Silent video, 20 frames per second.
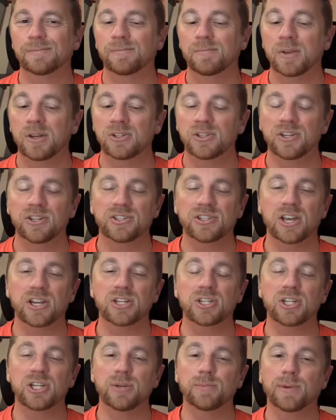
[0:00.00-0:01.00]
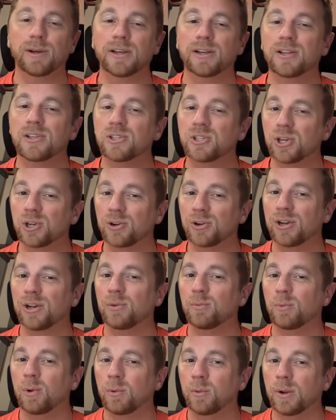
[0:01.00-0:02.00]
She said she might consider
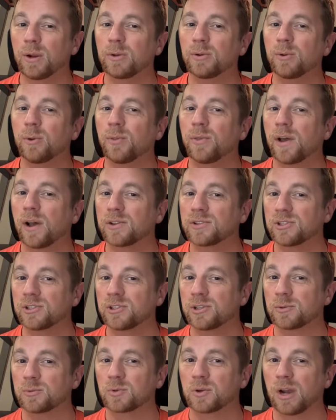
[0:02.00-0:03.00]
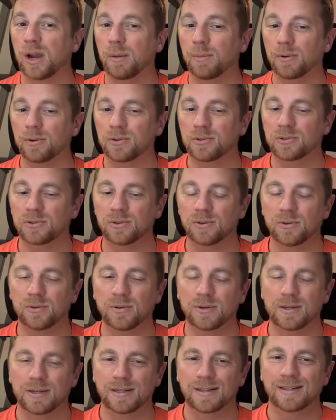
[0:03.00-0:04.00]
it when we get to 1,000 subscribers. So
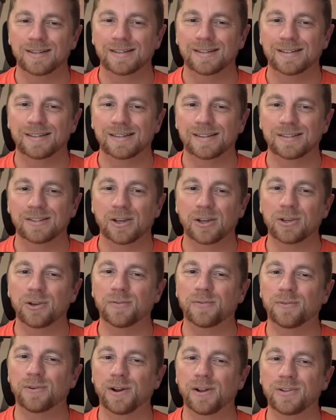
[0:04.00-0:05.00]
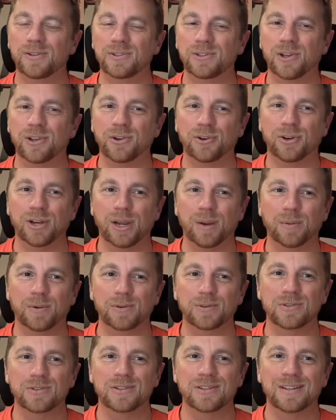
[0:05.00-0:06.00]
tell your friends, tell your
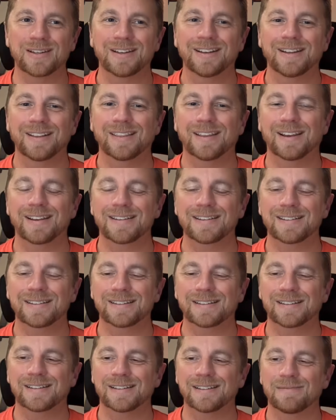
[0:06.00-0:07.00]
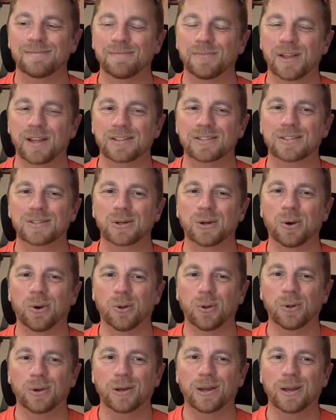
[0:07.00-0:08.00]
neighbors that that's the
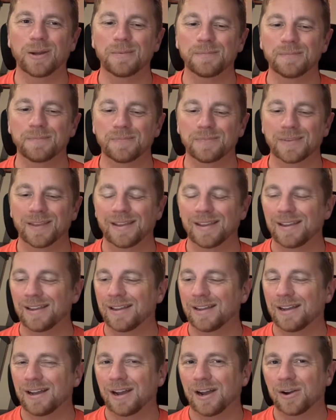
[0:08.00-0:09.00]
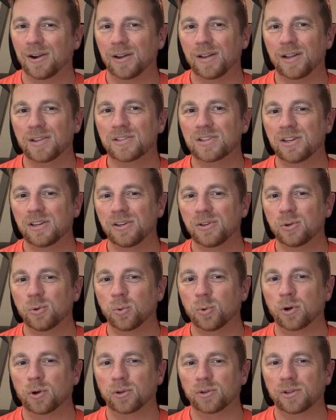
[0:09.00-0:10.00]
goal, okay? All right, let's get into
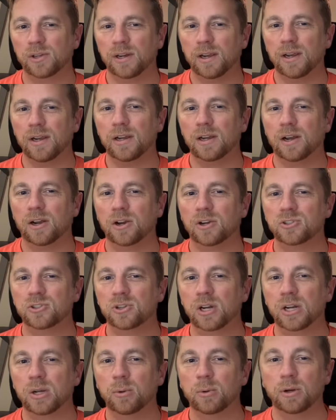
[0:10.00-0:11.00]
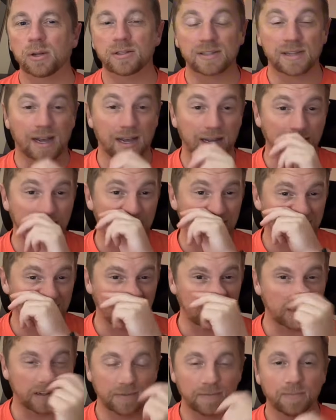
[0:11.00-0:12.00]
Wordle today. Our starting word is
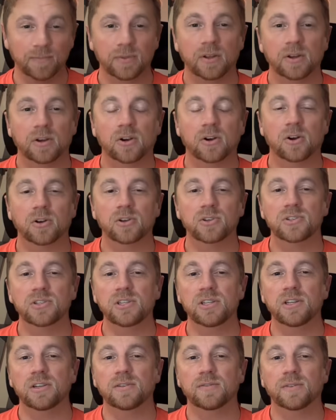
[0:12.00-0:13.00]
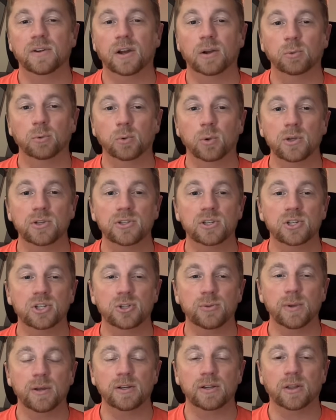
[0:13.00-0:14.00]
alala, courtesy of Royce
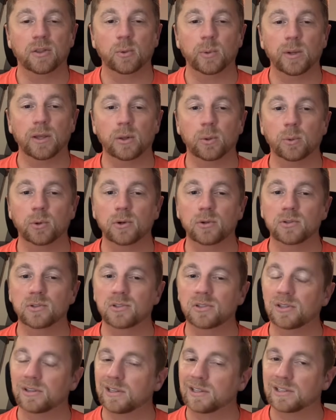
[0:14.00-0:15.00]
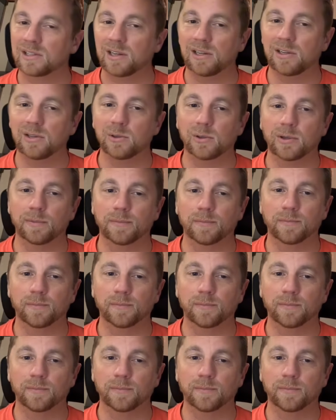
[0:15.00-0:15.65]
Schmidt on the Wheel of Words. Let's get into it.